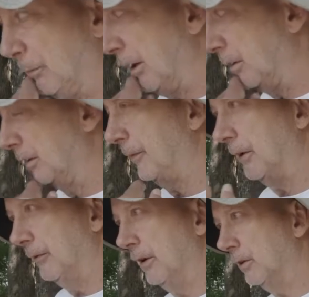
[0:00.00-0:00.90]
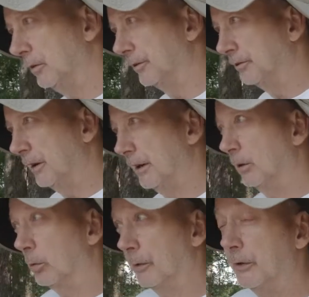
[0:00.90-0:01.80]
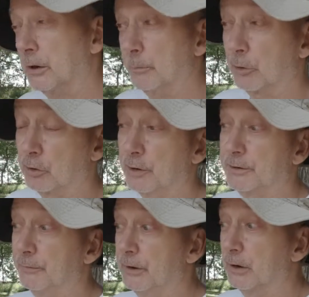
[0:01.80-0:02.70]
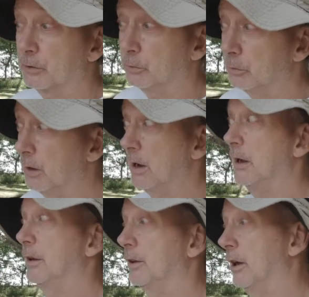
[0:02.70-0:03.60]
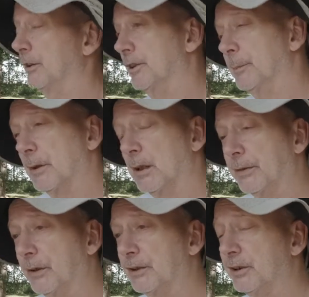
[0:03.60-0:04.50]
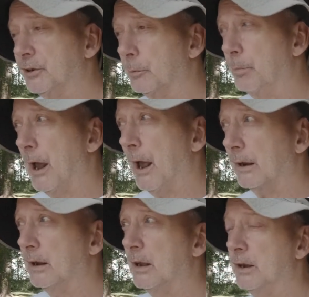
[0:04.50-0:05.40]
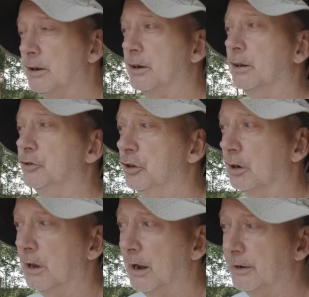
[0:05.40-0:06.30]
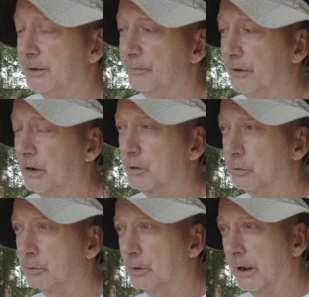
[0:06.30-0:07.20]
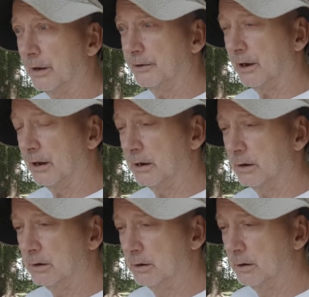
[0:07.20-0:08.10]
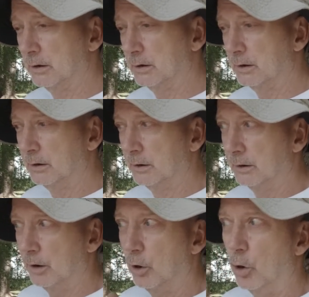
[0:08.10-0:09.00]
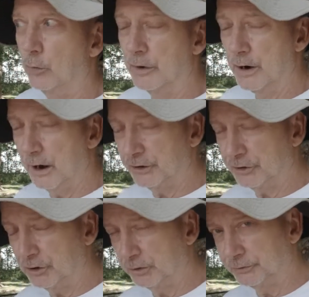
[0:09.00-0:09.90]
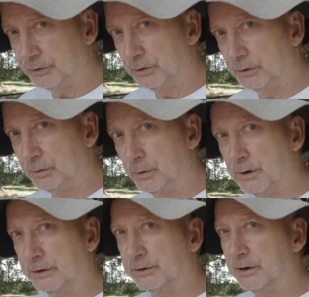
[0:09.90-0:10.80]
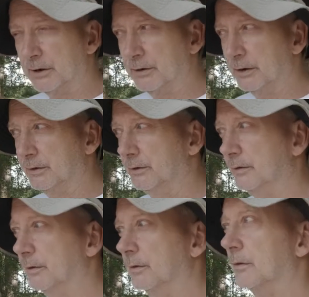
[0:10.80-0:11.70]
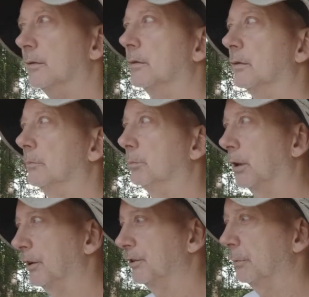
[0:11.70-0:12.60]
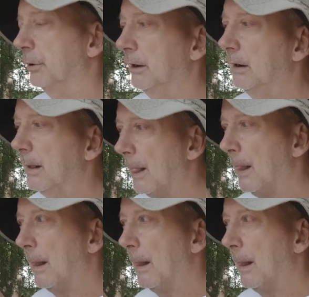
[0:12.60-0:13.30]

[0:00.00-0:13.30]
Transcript: depending on if your vehicle is running or if you come across a vehicle, you got something like this in your pack, you can utilize the vehicle as a overnight shelter or an extended place to be.